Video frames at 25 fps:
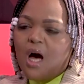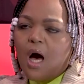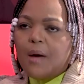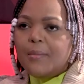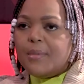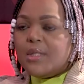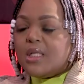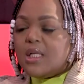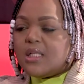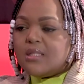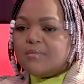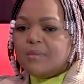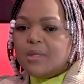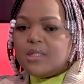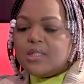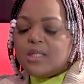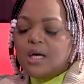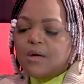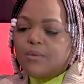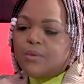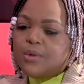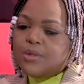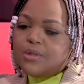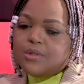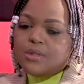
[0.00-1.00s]
I mean, as much I
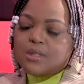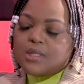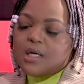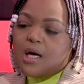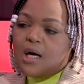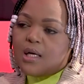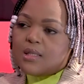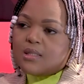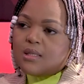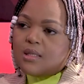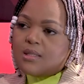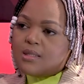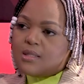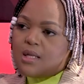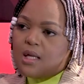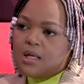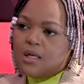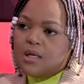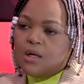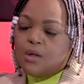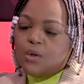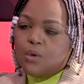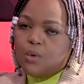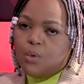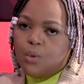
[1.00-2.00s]
went to Chatz, I was
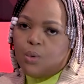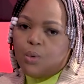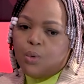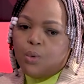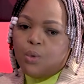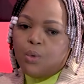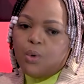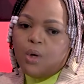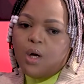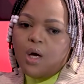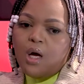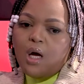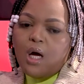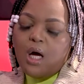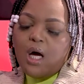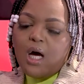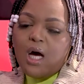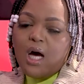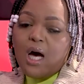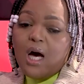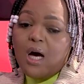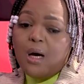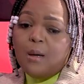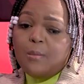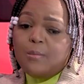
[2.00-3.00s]
studying law.
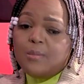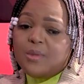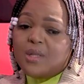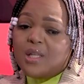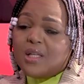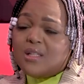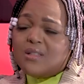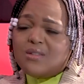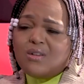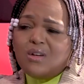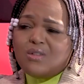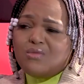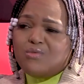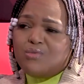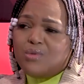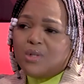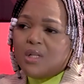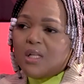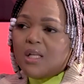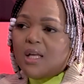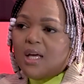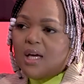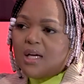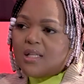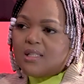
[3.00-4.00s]
Things got
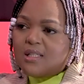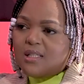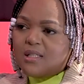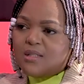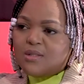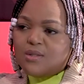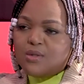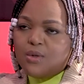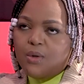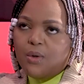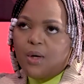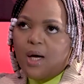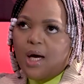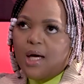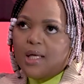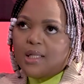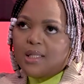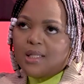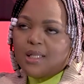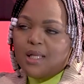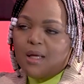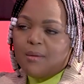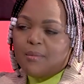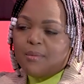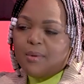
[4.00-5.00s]
really hectic, so I
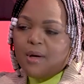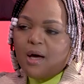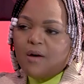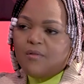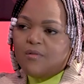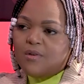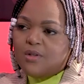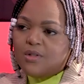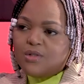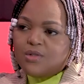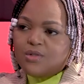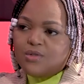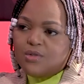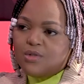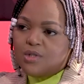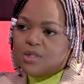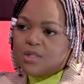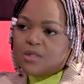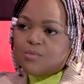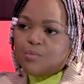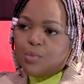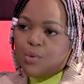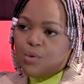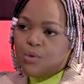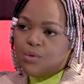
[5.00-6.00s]
ended up having to
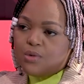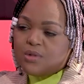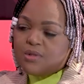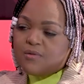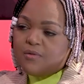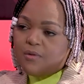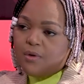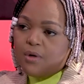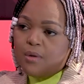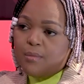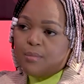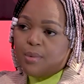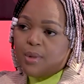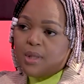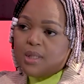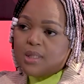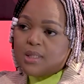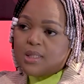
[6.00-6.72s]
just pause for a bit.